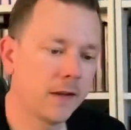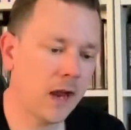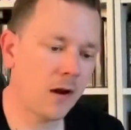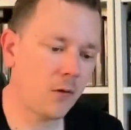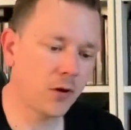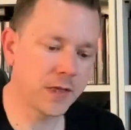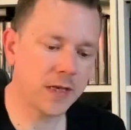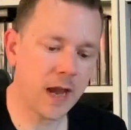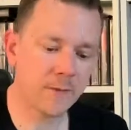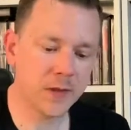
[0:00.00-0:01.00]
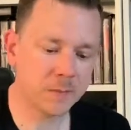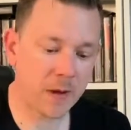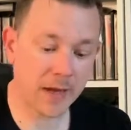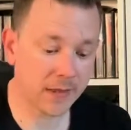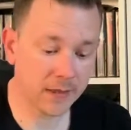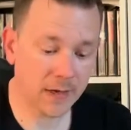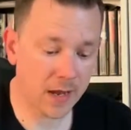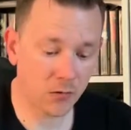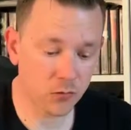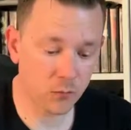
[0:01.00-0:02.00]
Now, I did have this back in the
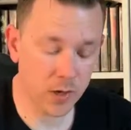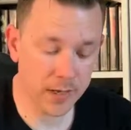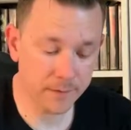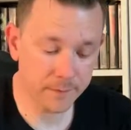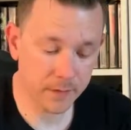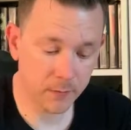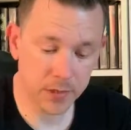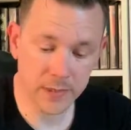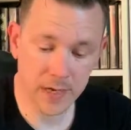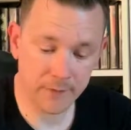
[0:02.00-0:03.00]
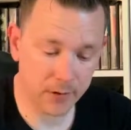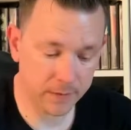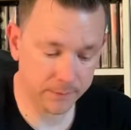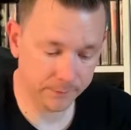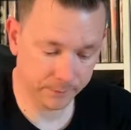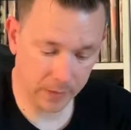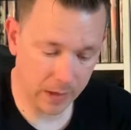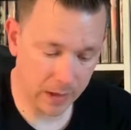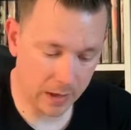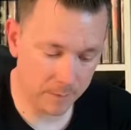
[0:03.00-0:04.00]
day on the Wii. We did have it,
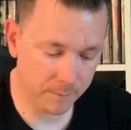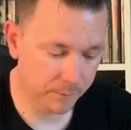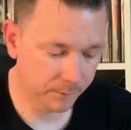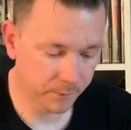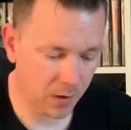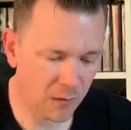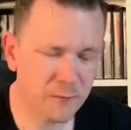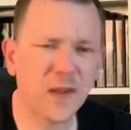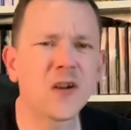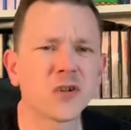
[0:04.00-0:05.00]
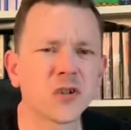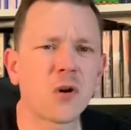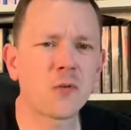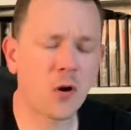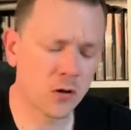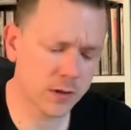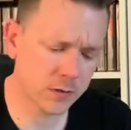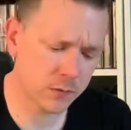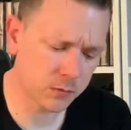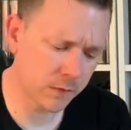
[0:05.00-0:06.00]
I think I sold it on because
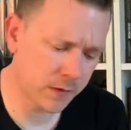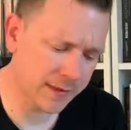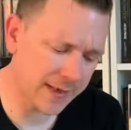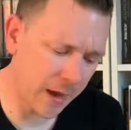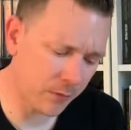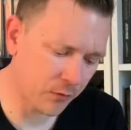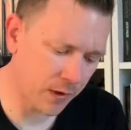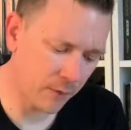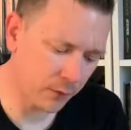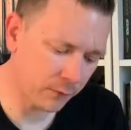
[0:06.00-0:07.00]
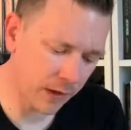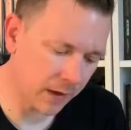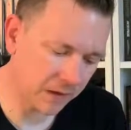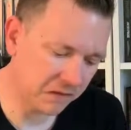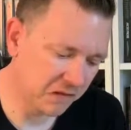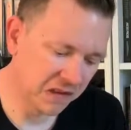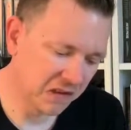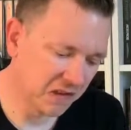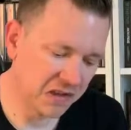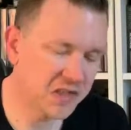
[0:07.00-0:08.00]
it was with the Zapper and everything
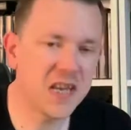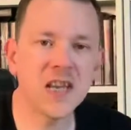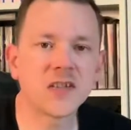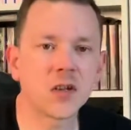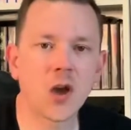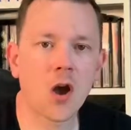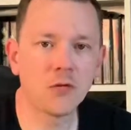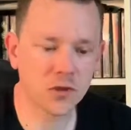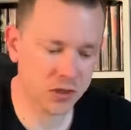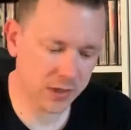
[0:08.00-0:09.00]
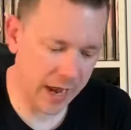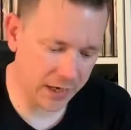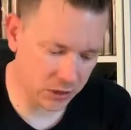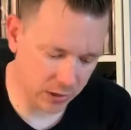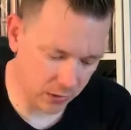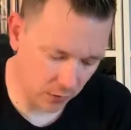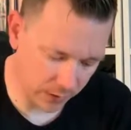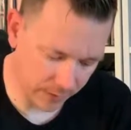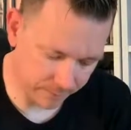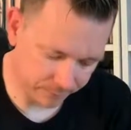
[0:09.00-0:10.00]
years ago, just cashed in on it.